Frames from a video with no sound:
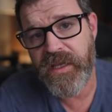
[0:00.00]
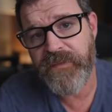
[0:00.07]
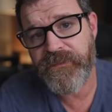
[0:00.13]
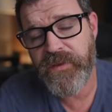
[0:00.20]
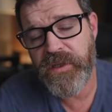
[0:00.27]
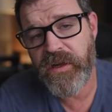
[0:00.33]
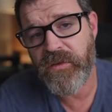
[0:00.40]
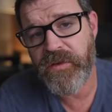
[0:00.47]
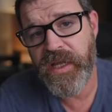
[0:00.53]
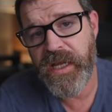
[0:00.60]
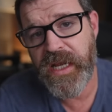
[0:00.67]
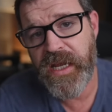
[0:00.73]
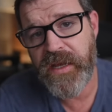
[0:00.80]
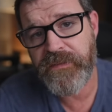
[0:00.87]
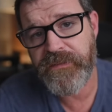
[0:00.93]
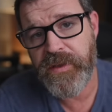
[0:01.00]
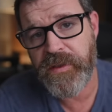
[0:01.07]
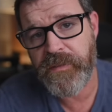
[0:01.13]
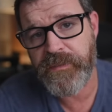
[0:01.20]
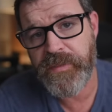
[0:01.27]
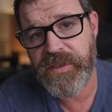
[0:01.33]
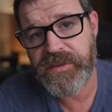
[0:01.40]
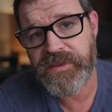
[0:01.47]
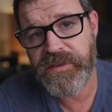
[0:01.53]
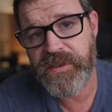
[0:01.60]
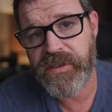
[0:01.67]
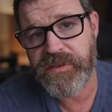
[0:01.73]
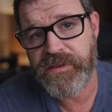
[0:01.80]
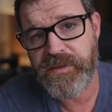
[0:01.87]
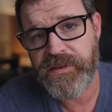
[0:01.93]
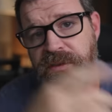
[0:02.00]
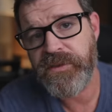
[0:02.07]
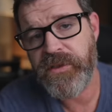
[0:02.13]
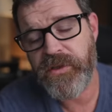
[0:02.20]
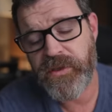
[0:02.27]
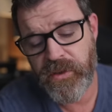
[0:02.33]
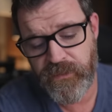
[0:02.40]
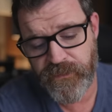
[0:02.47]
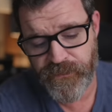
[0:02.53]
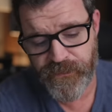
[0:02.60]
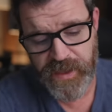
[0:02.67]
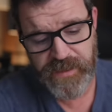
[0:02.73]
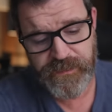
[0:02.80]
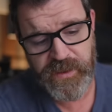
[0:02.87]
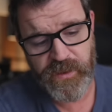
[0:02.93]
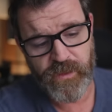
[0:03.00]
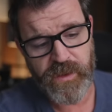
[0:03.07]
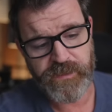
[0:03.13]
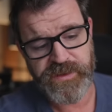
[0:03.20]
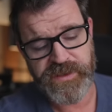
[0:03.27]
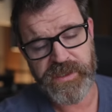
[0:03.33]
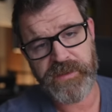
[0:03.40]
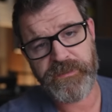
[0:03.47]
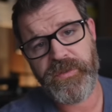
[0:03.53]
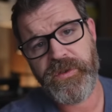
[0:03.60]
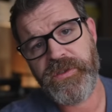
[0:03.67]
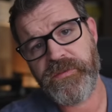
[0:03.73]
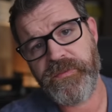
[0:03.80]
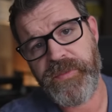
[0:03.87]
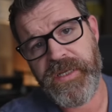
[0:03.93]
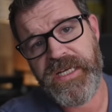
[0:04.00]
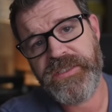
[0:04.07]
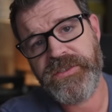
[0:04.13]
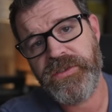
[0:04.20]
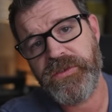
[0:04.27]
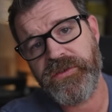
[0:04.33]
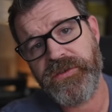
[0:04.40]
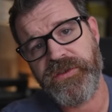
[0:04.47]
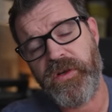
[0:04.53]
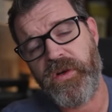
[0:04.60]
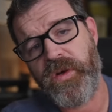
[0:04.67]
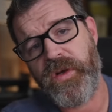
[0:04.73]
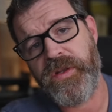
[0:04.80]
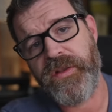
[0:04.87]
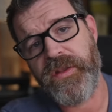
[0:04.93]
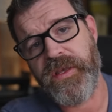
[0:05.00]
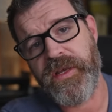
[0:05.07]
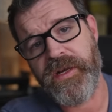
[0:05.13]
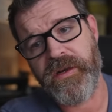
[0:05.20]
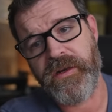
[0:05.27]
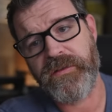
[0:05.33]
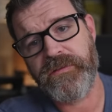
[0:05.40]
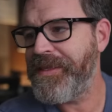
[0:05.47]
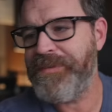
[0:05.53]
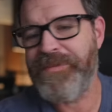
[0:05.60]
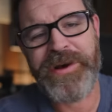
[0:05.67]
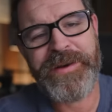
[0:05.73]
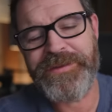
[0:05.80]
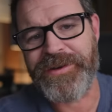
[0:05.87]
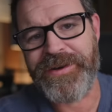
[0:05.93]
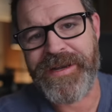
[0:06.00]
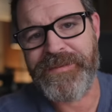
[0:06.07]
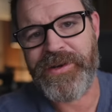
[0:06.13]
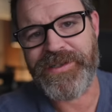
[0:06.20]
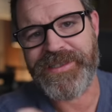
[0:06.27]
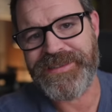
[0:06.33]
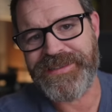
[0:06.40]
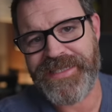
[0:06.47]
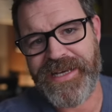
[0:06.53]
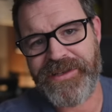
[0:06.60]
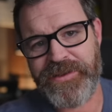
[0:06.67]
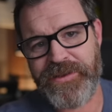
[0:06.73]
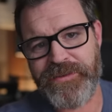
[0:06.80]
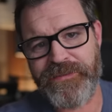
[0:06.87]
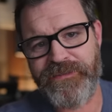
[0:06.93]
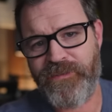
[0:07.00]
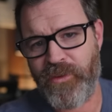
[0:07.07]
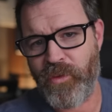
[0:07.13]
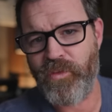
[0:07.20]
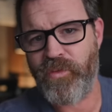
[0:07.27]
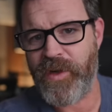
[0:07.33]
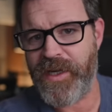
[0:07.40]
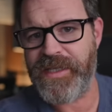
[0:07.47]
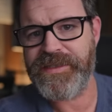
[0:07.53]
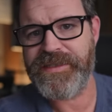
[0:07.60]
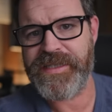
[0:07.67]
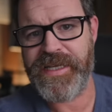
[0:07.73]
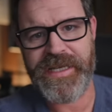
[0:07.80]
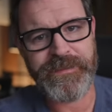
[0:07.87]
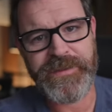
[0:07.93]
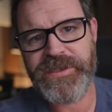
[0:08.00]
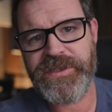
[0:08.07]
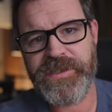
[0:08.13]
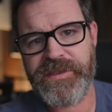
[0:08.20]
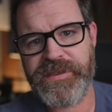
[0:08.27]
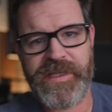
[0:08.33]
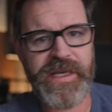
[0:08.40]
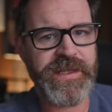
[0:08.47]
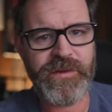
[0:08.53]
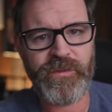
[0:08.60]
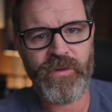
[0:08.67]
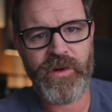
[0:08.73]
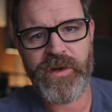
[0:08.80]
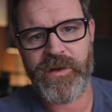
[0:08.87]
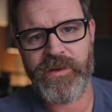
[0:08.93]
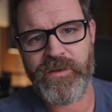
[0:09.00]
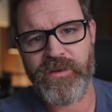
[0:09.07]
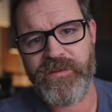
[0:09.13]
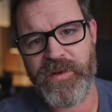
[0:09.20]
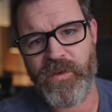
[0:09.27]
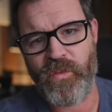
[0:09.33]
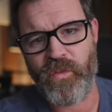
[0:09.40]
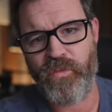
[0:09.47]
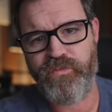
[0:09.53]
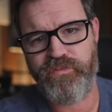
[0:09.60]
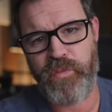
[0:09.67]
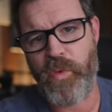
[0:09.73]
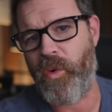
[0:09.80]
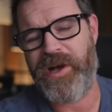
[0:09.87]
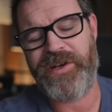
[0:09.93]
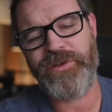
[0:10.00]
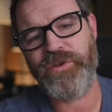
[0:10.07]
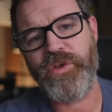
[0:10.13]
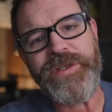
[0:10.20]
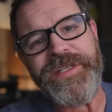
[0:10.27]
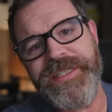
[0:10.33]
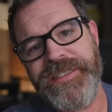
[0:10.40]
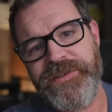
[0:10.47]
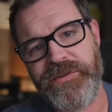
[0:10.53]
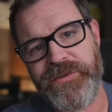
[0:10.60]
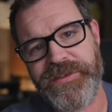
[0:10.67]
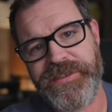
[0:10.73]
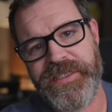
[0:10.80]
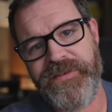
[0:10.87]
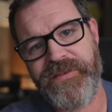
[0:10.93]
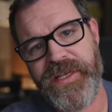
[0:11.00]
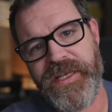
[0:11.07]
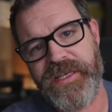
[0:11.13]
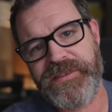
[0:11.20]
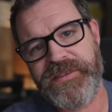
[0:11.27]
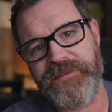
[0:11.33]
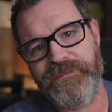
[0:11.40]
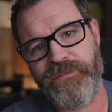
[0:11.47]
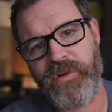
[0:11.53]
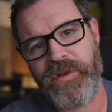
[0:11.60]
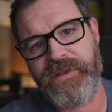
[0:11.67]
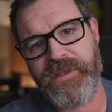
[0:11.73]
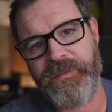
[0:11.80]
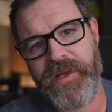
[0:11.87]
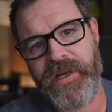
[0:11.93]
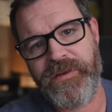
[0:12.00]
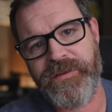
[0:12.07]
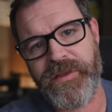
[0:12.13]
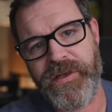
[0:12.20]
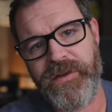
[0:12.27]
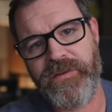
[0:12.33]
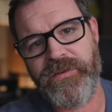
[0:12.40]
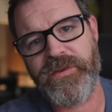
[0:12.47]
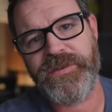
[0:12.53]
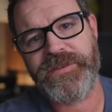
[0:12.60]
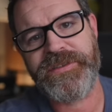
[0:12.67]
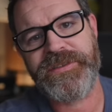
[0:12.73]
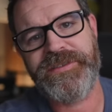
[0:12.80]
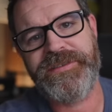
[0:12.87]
if you don't have a business. Start your own family website. Put your pictures on there. Then mom and grandma can download full res images and then run on over to Walgreens or CVS and print them out. They don't look